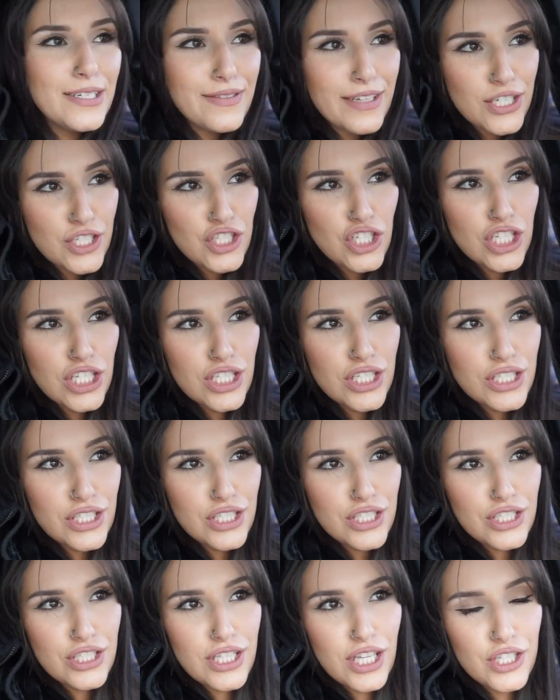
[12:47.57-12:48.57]
me of like
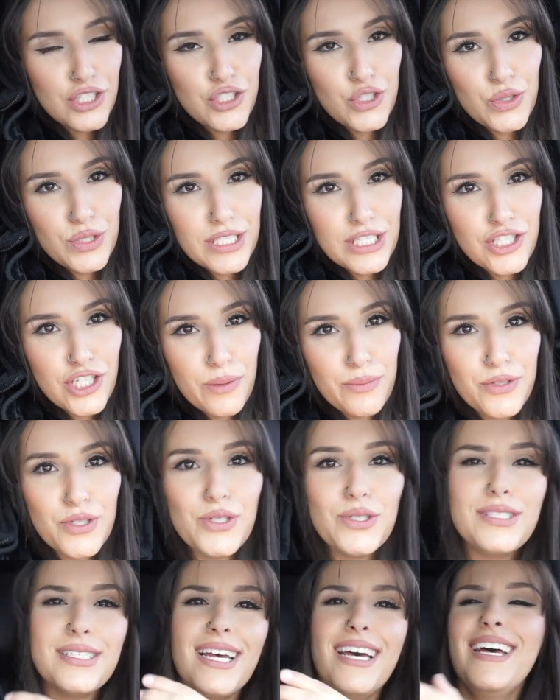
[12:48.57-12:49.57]
the juicy
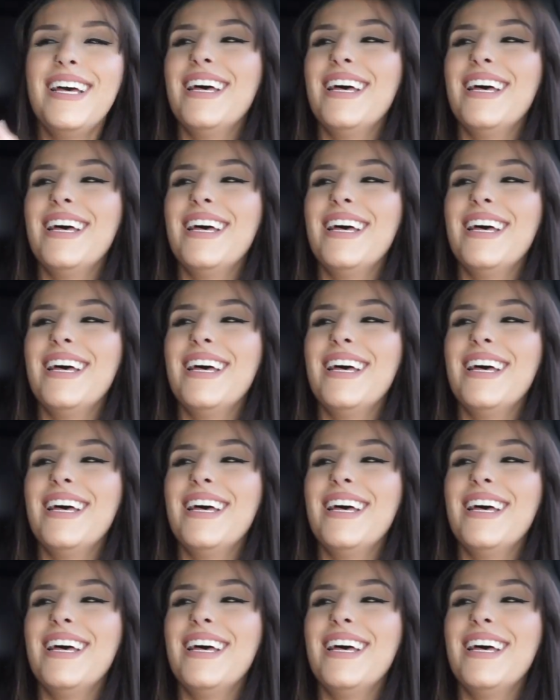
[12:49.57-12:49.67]
jumpsuits.